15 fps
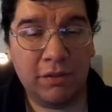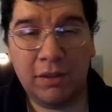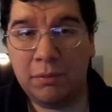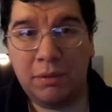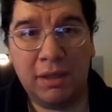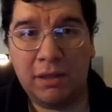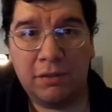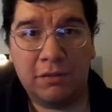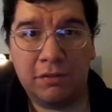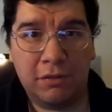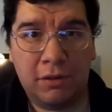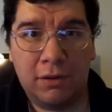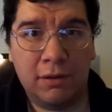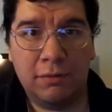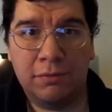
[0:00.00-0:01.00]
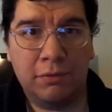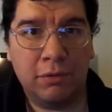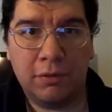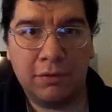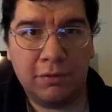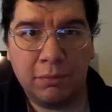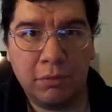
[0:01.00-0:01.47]
She even had a song
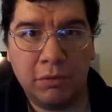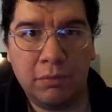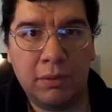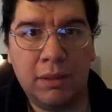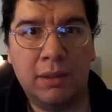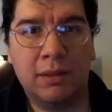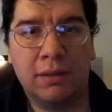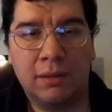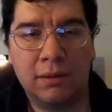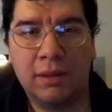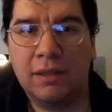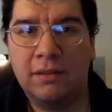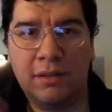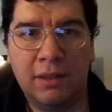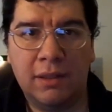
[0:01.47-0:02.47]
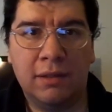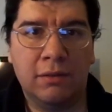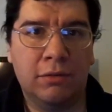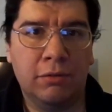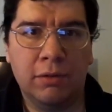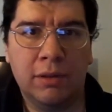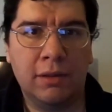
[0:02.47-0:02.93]
for this movie uh, at the
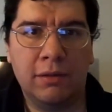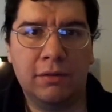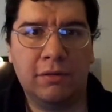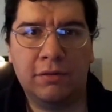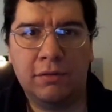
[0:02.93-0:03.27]
end credits.